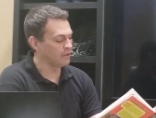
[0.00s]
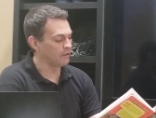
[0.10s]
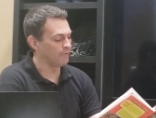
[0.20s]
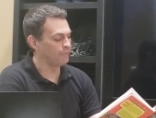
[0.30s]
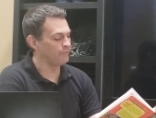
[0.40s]

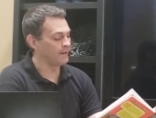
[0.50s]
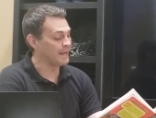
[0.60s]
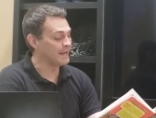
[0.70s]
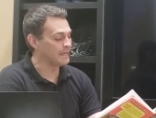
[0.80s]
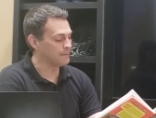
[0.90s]
of
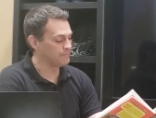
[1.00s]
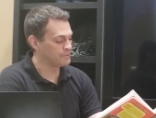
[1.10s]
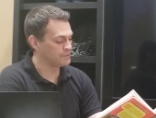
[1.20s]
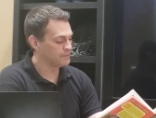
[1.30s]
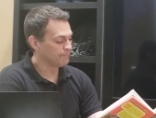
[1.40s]

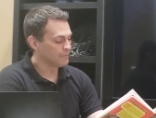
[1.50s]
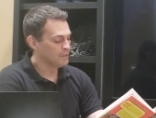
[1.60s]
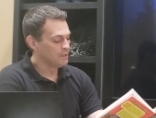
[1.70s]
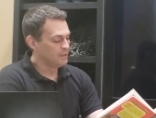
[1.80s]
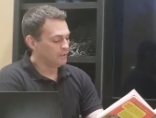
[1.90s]
flames.
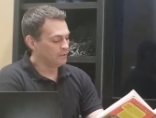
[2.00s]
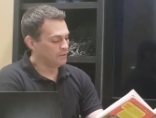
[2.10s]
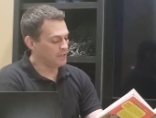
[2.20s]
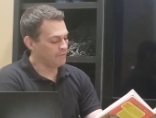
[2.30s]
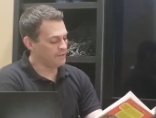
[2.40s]

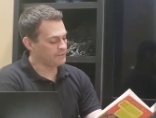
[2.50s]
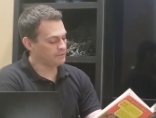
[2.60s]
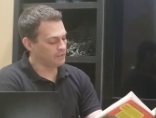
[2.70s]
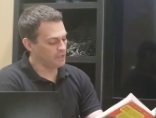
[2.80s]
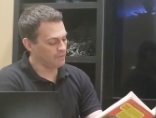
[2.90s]
Love
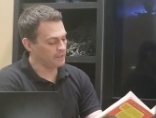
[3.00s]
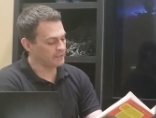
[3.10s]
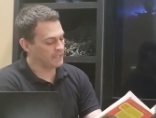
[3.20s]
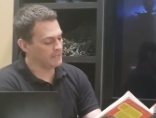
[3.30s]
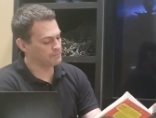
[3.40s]
it,
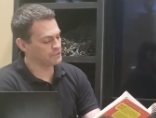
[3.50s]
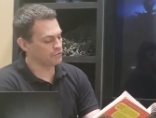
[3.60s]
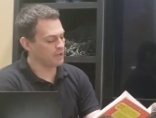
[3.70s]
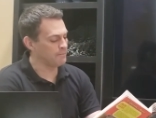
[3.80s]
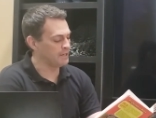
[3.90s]
keep
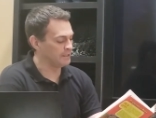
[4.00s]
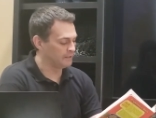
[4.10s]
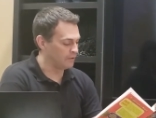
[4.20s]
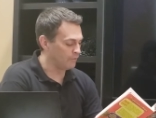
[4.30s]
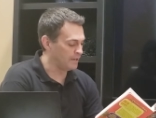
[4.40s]
screaming,
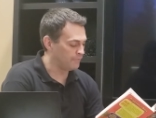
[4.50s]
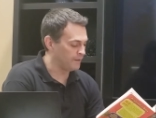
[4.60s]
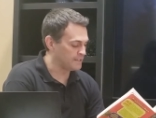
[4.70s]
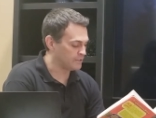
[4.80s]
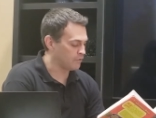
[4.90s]
the red
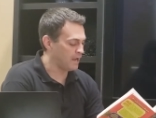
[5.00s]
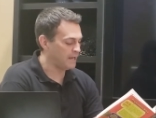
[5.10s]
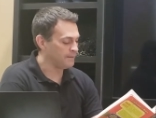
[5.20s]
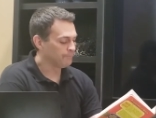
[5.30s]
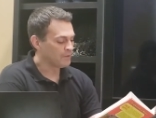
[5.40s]
face cried.